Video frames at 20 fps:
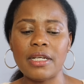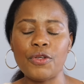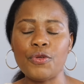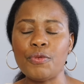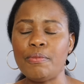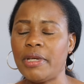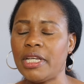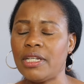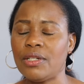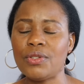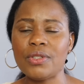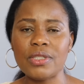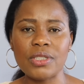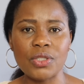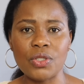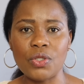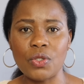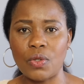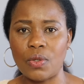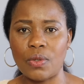you may
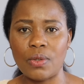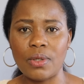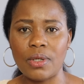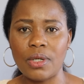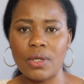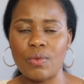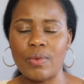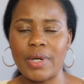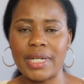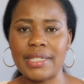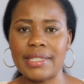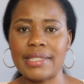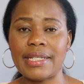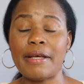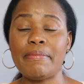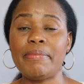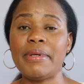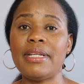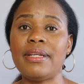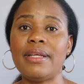not know what is
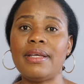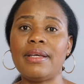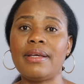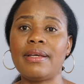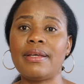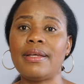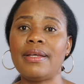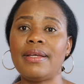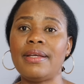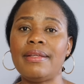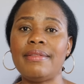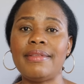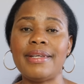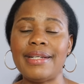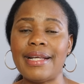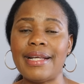happening in the